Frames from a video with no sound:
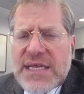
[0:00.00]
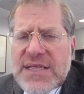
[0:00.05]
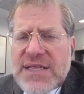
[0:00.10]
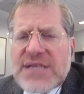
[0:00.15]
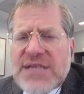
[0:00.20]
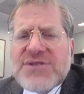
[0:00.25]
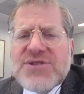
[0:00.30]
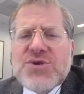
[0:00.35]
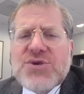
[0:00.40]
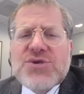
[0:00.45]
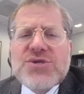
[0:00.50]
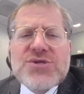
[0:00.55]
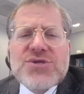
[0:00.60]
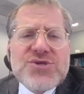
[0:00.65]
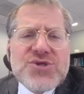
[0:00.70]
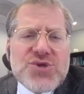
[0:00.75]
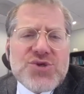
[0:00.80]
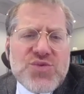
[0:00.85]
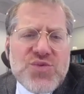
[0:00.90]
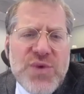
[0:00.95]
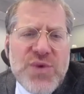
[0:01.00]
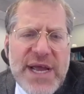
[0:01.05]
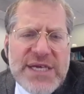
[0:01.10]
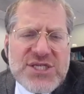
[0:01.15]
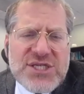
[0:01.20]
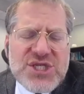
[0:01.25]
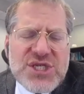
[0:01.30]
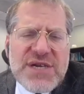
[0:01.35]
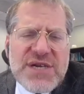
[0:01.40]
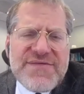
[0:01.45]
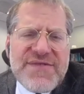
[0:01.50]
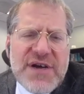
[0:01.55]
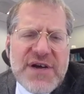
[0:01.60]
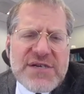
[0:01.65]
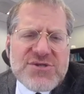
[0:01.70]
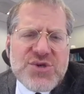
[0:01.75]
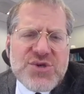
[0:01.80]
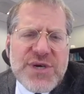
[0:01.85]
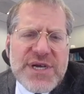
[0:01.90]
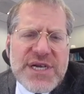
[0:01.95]
that the duration of
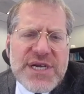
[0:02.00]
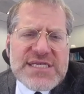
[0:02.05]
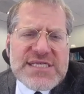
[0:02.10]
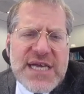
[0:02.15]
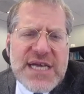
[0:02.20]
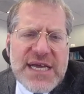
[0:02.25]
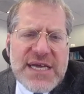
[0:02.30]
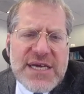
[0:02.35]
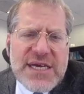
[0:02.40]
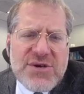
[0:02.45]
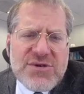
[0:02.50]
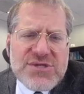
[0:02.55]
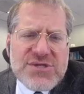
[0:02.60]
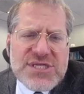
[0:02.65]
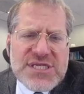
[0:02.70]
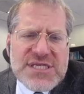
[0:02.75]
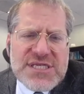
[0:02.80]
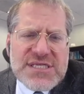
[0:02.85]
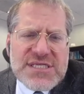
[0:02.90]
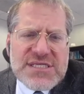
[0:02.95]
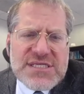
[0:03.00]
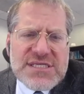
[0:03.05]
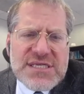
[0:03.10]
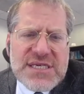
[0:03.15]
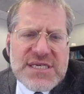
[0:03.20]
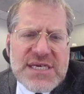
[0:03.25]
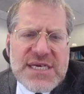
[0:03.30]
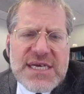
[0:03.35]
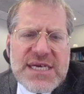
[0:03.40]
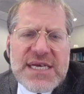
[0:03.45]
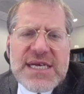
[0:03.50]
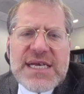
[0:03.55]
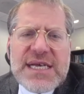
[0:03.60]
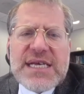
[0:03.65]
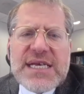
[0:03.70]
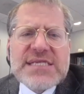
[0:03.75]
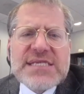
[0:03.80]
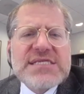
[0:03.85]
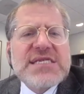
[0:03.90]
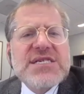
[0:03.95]
untreated psychosis
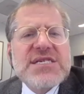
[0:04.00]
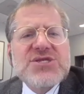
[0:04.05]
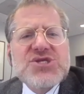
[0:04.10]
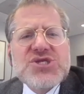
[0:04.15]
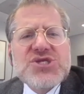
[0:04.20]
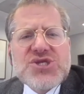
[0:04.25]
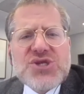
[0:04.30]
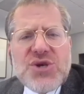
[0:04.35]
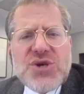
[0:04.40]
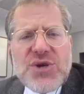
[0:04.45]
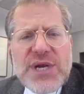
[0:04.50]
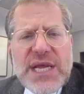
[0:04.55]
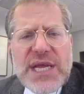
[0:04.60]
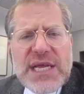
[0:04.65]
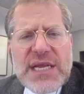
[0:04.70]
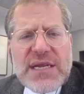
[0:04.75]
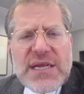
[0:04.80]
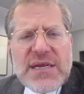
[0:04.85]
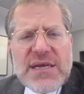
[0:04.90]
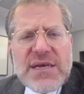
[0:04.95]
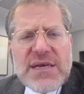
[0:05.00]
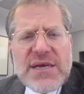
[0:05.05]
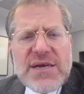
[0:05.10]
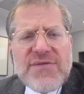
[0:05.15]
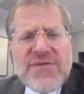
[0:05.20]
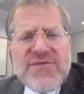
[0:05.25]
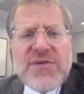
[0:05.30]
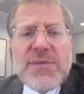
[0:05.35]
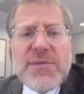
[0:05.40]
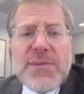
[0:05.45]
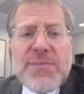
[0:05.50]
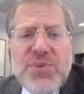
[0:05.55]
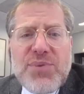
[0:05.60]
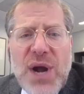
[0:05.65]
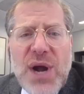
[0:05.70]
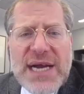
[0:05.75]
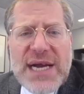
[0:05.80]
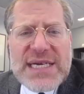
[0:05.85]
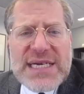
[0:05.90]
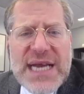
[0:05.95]
is concerning from a
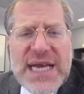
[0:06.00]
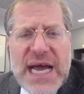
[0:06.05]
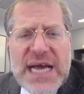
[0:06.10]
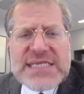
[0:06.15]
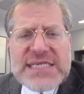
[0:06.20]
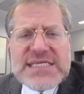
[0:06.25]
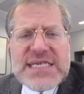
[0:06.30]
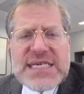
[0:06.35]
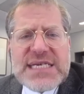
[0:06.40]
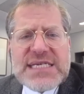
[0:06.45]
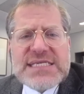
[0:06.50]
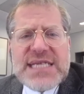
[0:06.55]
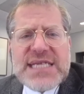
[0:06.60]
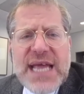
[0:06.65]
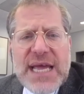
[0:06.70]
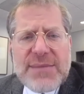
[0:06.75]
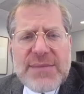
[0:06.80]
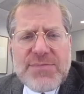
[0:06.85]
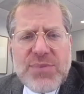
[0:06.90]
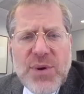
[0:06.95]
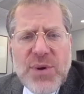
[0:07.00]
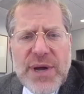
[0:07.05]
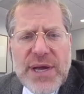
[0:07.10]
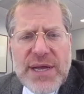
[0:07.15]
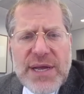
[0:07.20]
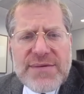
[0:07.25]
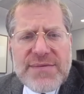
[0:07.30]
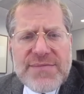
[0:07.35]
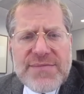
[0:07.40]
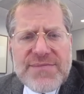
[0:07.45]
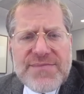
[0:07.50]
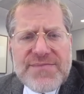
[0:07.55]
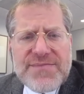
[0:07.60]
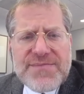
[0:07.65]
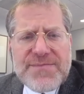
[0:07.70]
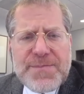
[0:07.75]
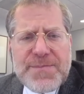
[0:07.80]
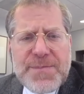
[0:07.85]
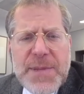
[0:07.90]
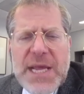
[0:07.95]
prognostic standpoint.
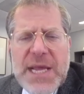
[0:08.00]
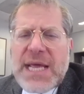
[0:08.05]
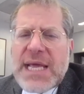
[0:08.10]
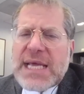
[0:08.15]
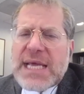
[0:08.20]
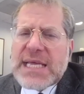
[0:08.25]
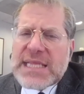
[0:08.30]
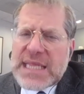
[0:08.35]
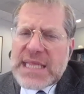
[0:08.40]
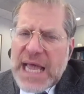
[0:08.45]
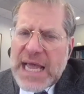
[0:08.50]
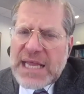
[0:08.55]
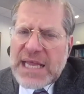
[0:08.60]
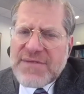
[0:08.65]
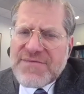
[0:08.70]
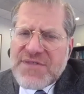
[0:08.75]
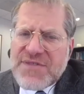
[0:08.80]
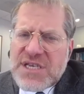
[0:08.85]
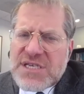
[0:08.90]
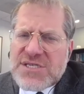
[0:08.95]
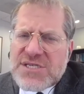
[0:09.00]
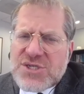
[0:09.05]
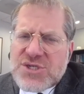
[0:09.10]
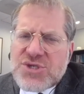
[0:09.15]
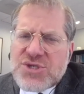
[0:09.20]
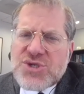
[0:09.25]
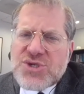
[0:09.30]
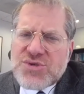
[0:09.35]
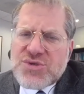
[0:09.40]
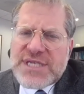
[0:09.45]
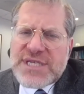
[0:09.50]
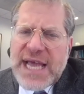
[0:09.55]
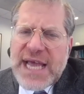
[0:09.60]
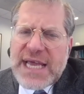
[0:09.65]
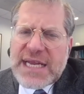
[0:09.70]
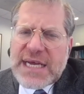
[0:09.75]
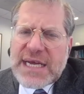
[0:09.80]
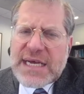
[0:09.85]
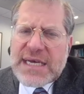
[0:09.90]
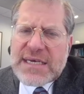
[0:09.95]
In light of these new
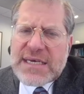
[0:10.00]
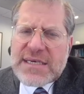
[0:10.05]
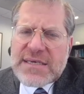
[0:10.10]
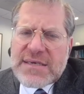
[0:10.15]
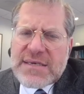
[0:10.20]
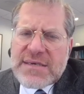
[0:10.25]
data,